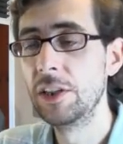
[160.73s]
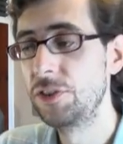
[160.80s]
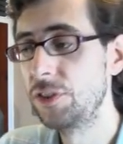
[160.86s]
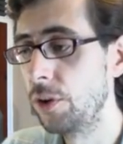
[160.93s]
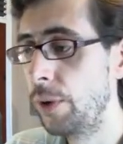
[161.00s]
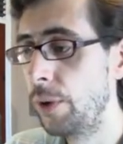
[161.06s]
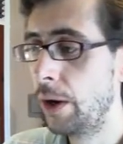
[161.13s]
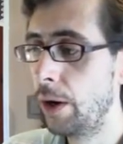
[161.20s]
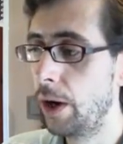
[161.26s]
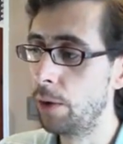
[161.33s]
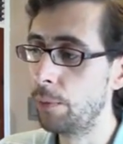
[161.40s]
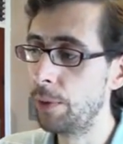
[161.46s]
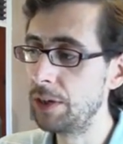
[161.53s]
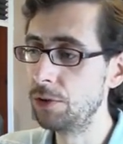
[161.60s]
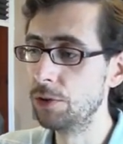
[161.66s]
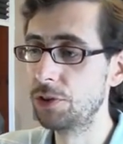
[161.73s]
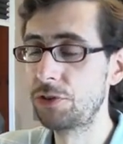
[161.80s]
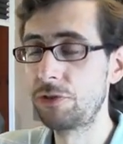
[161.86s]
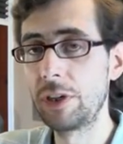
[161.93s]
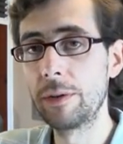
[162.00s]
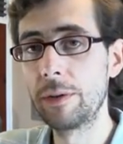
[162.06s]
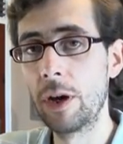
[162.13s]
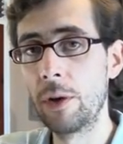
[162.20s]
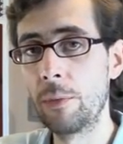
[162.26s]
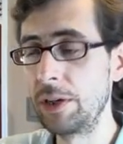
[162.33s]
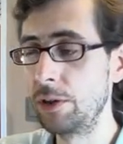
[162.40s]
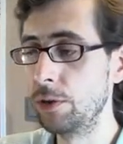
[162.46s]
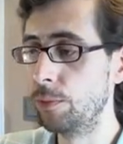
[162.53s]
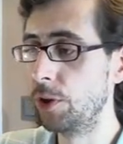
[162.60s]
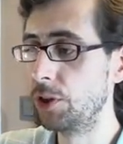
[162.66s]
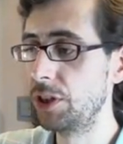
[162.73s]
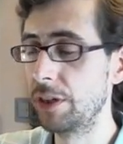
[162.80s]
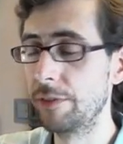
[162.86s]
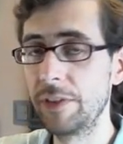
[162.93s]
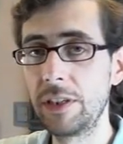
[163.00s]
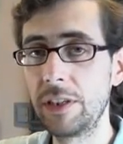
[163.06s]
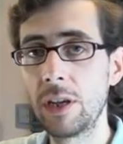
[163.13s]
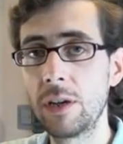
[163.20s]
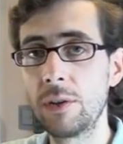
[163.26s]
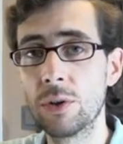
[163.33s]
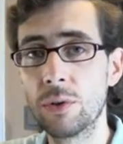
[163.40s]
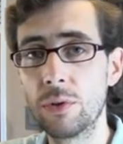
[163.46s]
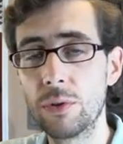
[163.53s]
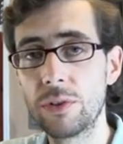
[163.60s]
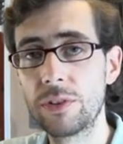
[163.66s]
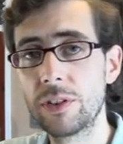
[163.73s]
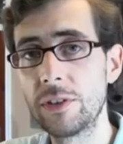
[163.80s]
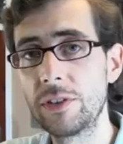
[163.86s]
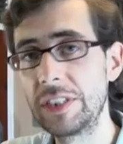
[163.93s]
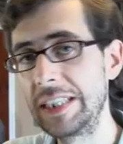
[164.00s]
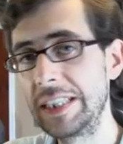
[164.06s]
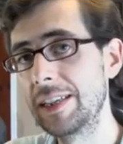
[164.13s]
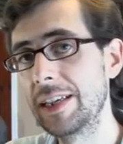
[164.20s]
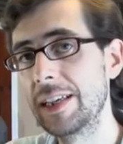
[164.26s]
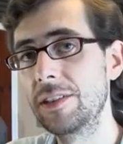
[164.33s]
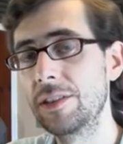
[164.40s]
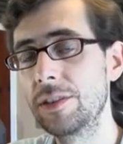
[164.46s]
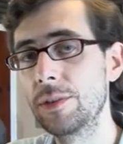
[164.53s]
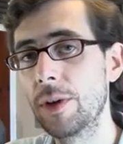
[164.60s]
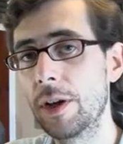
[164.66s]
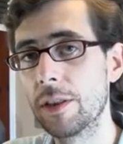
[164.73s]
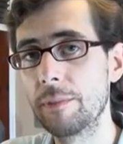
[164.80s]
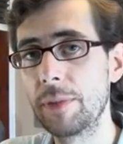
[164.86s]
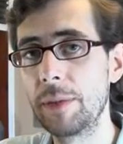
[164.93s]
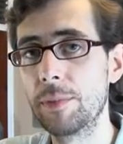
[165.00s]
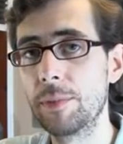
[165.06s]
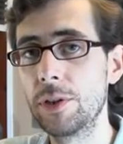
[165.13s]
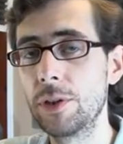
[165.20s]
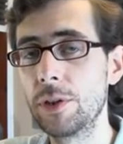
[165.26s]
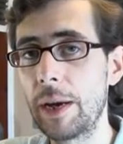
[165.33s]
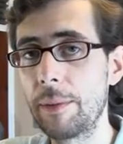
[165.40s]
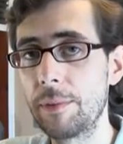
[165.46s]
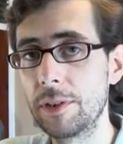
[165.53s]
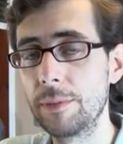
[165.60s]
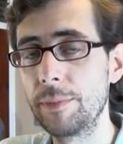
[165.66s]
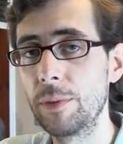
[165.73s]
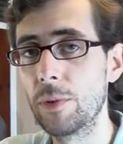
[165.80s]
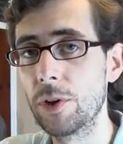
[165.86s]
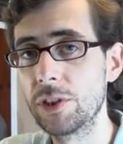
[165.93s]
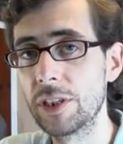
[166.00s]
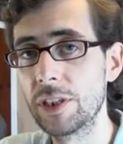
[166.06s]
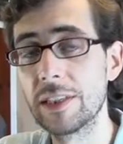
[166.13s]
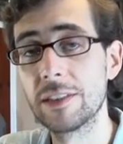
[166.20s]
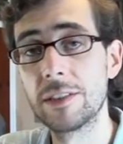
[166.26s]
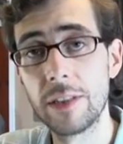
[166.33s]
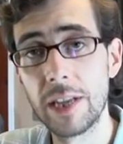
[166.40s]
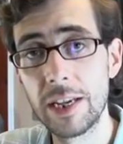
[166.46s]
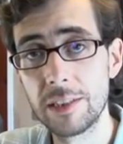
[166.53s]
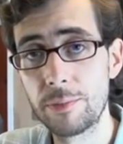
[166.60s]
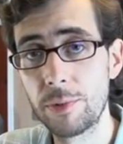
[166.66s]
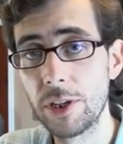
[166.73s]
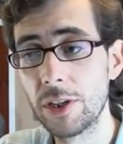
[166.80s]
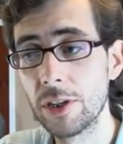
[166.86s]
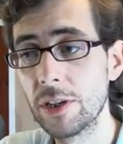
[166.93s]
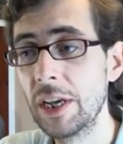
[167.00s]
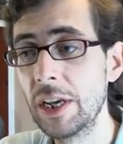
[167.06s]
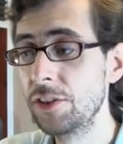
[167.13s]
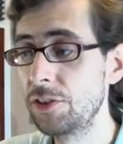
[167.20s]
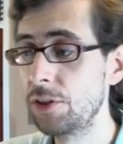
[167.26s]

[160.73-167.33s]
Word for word: So uh, when you're stream uh, when you're watching a video, you're also seeding it to other people who happen to be watching it. So that's pretty good.